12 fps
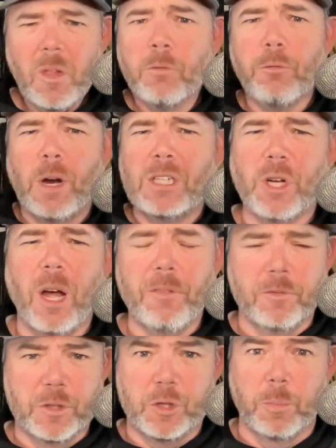fresh off
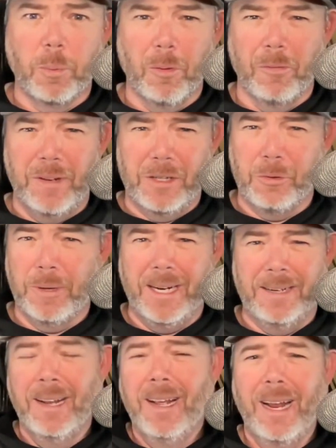of a Super Bowl victory,
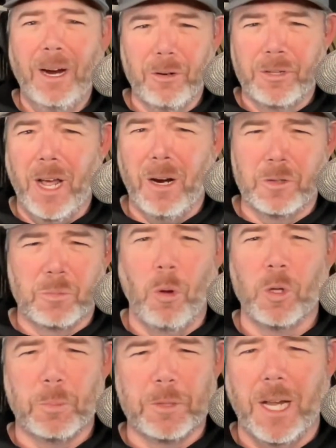and Aaron Donald's
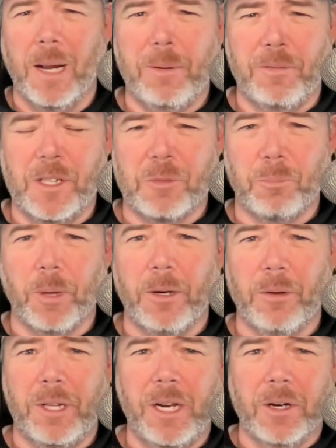multiple-time Defensive Player
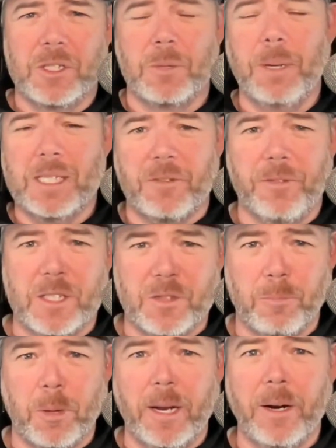of the Year. He's the best
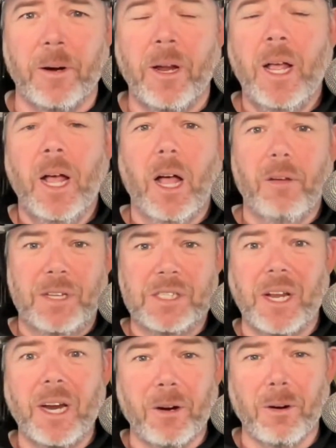defensive player of
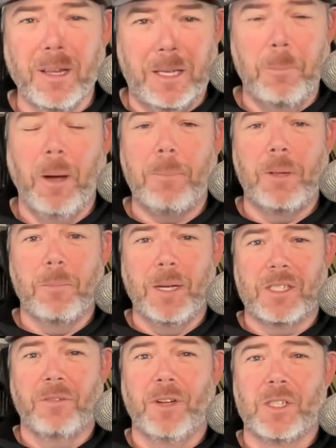his era. He might be the
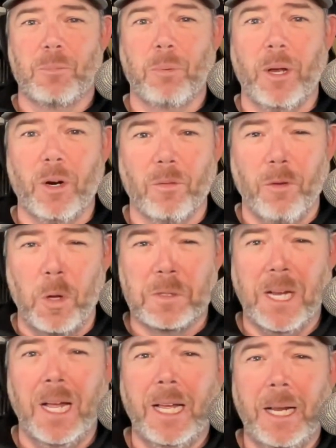best defensive player of all
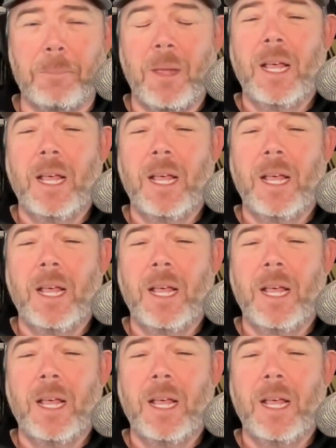time.